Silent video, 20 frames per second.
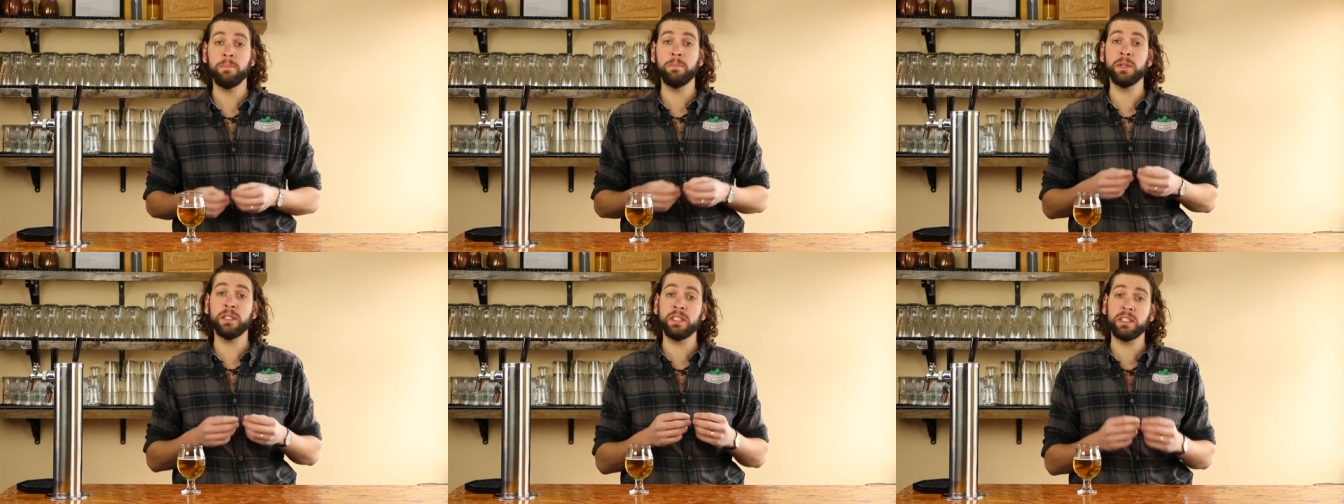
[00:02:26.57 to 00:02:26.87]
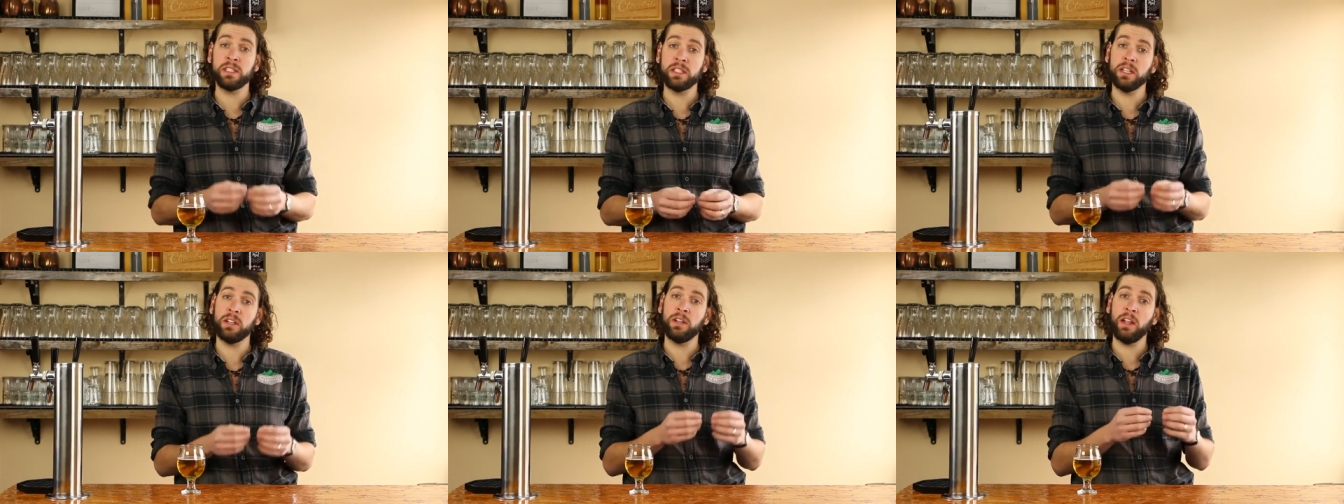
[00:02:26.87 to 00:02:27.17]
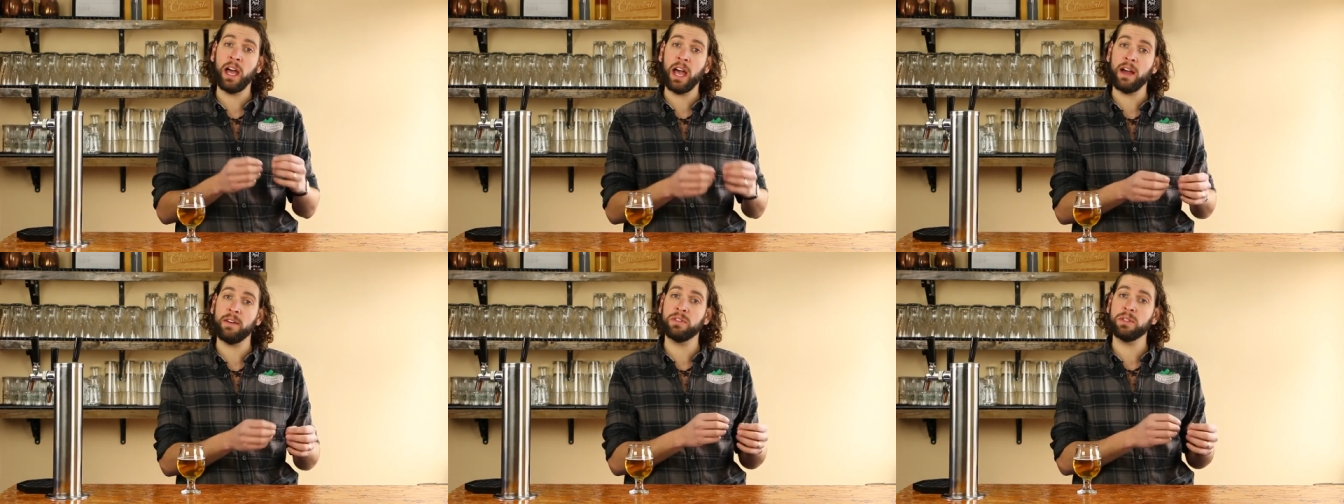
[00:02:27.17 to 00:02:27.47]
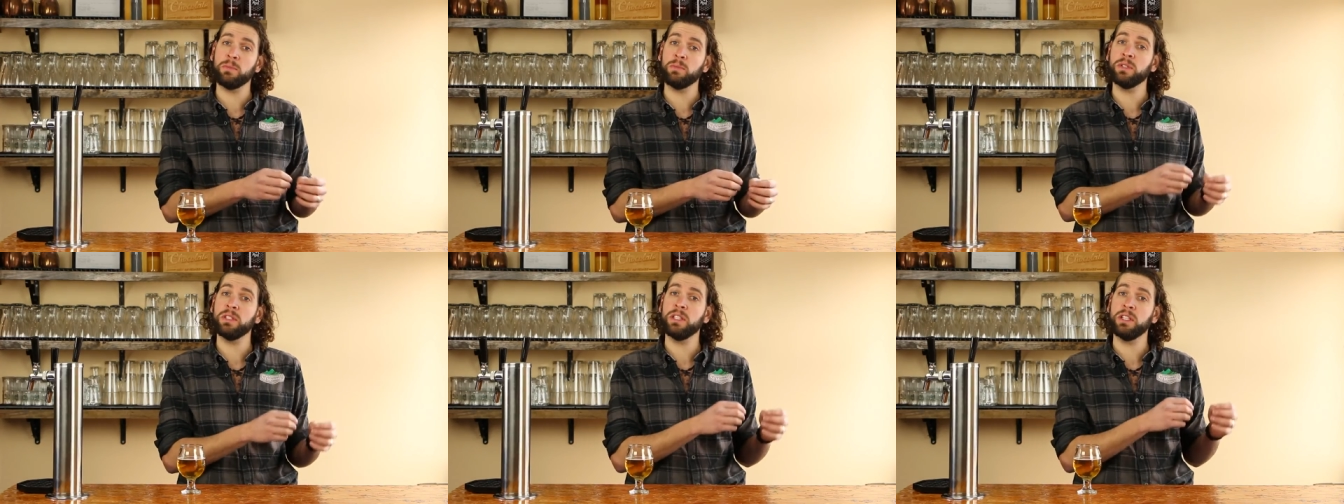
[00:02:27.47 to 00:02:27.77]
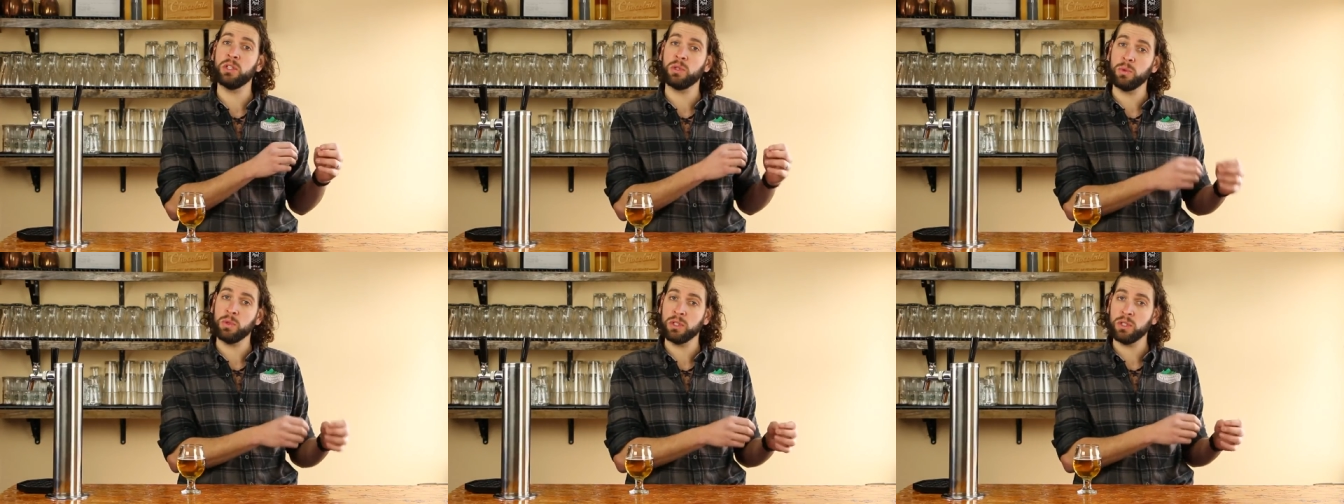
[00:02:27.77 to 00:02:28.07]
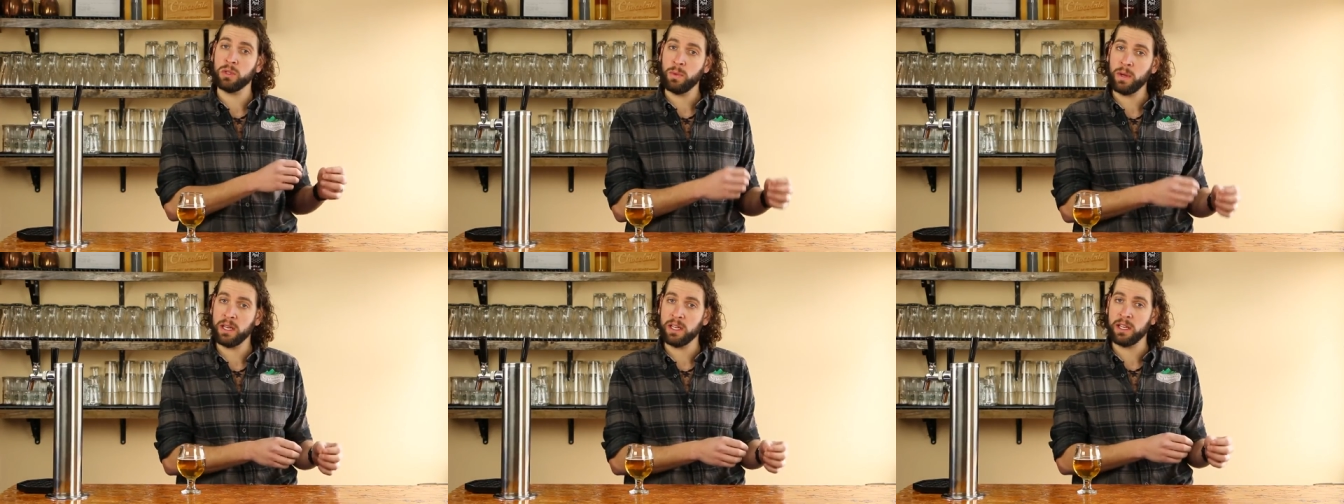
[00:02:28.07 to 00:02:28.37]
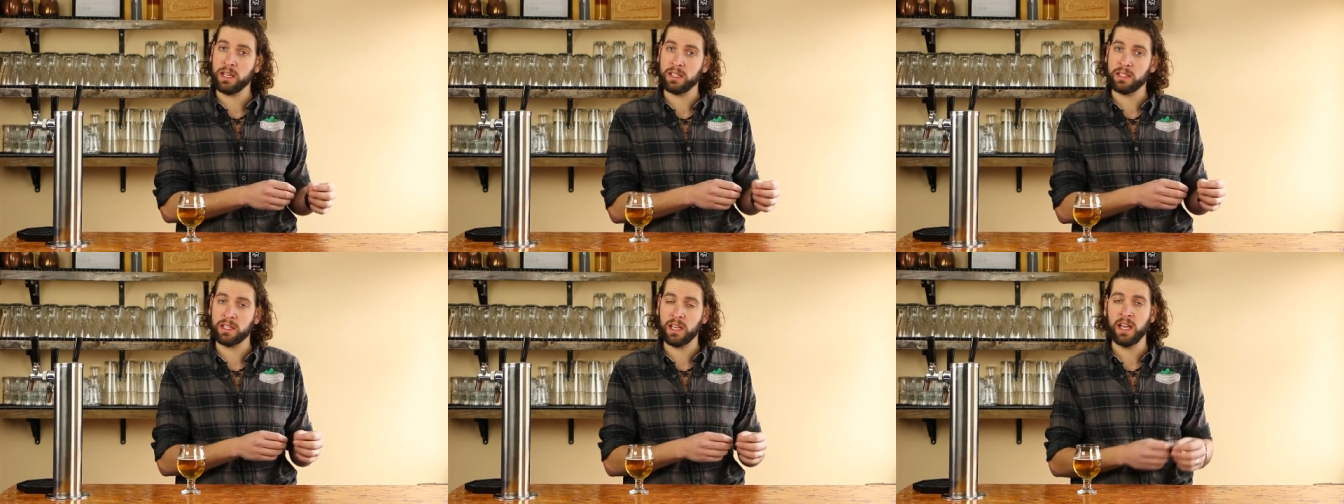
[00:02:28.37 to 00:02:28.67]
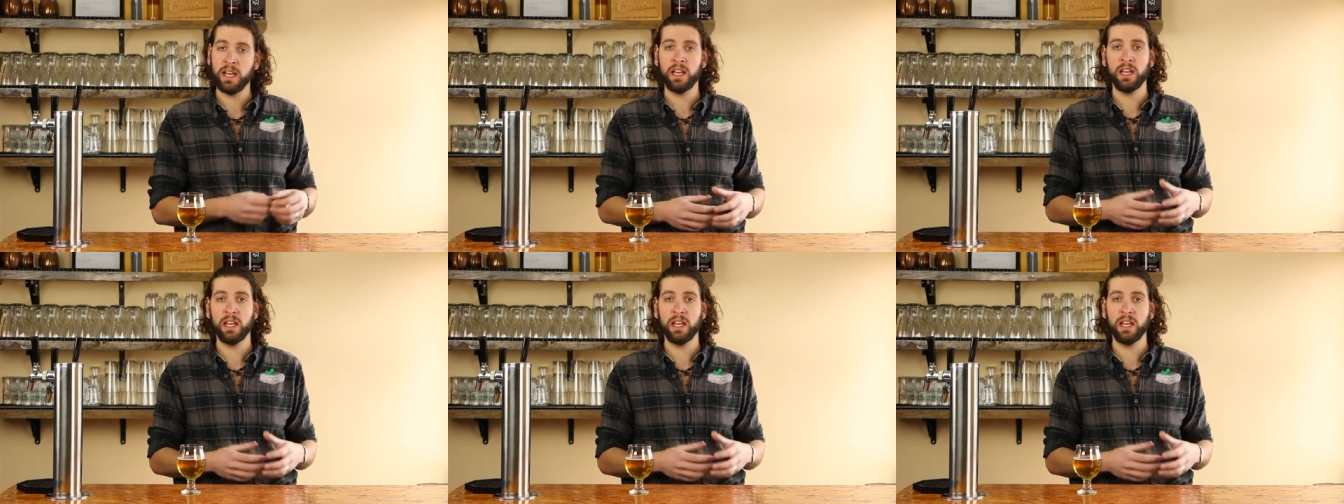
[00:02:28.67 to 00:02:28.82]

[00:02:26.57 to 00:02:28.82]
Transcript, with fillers: but still have some residual sweetness?